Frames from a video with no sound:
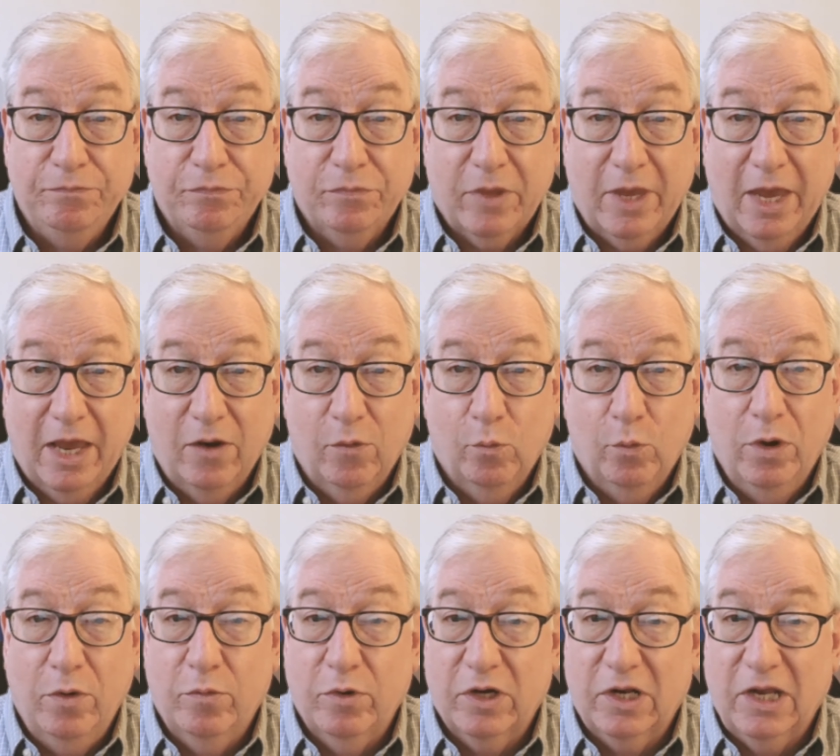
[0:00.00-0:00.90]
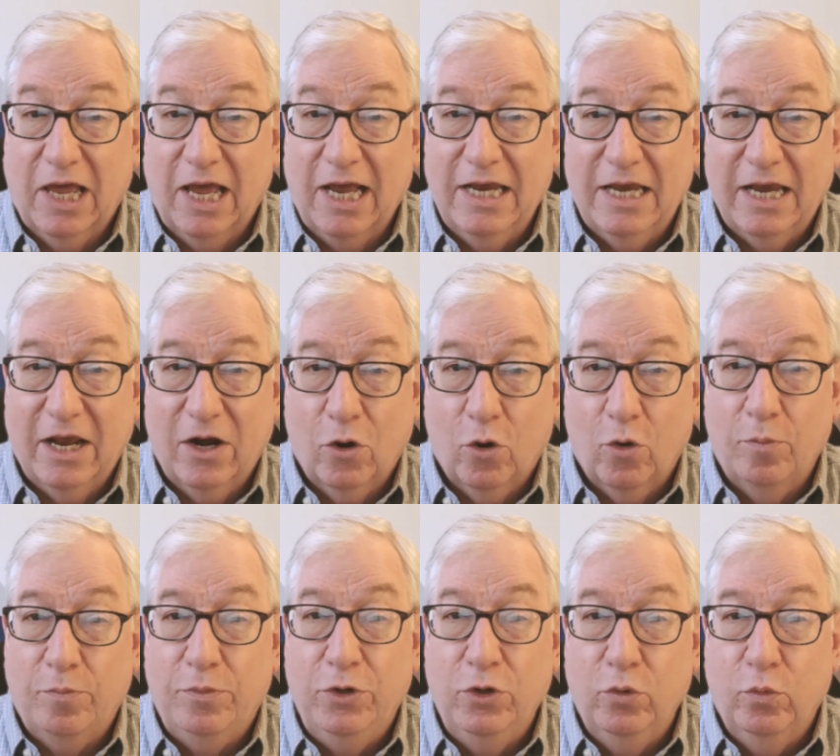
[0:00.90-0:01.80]
and we would like and
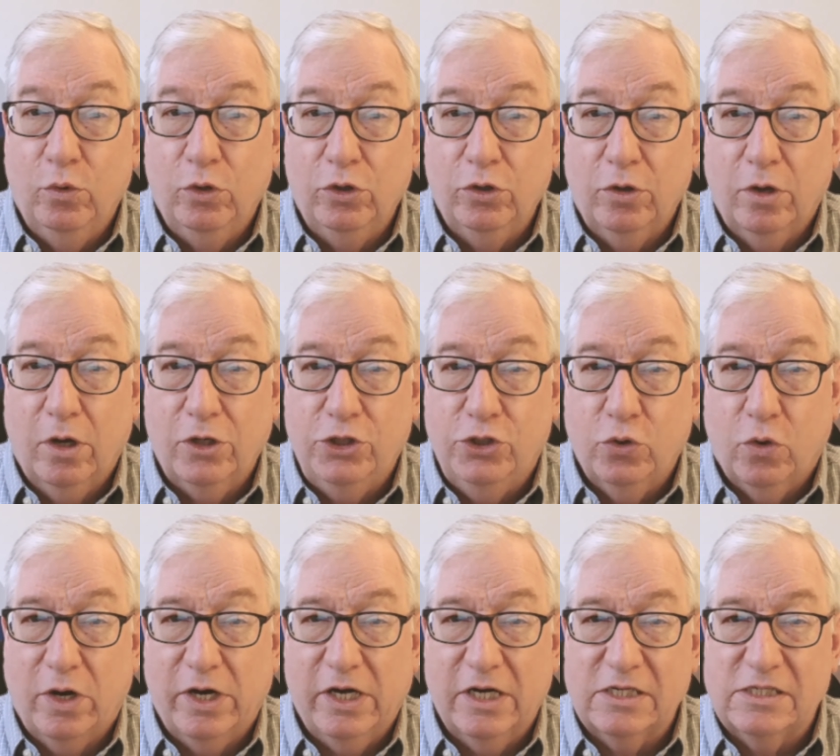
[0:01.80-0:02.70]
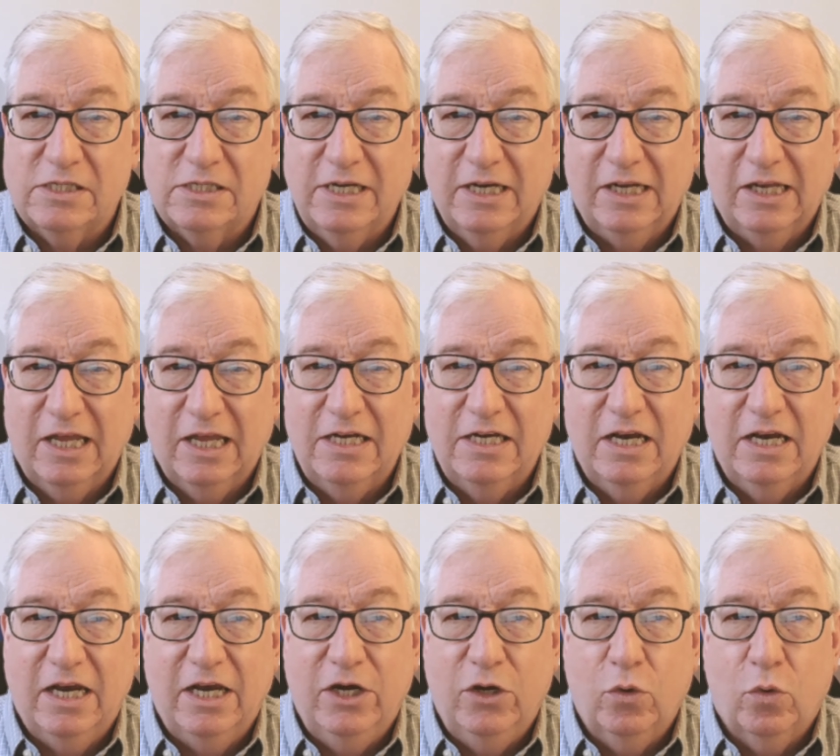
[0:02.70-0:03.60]
hope you will join us in
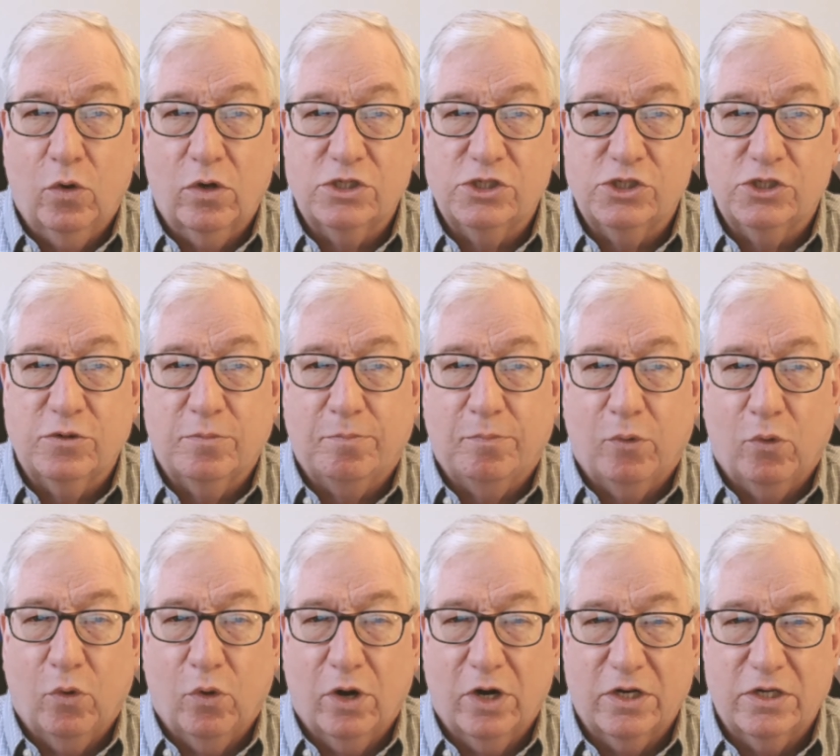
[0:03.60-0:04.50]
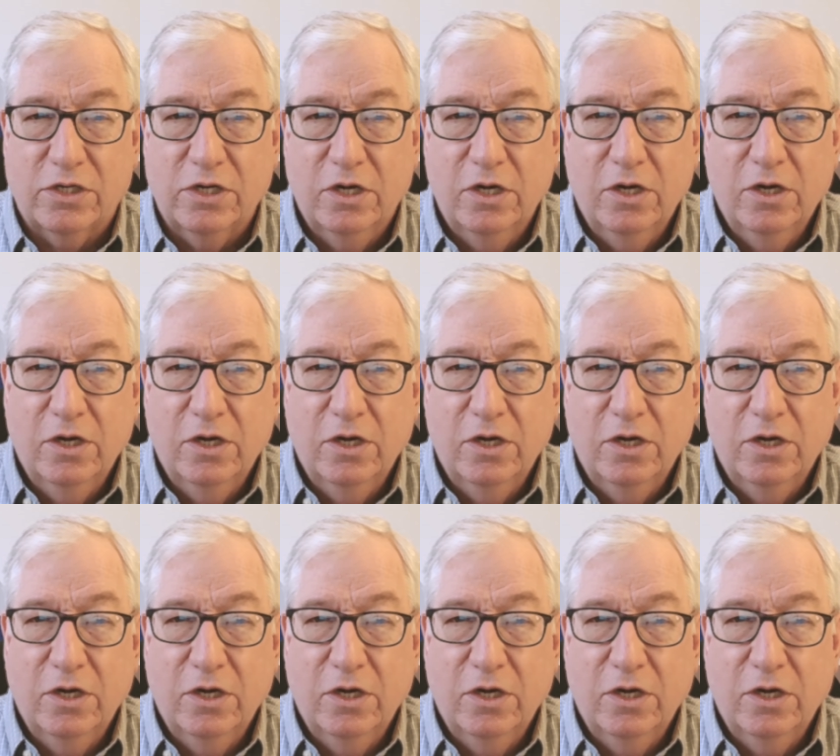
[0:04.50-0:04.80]
lending your support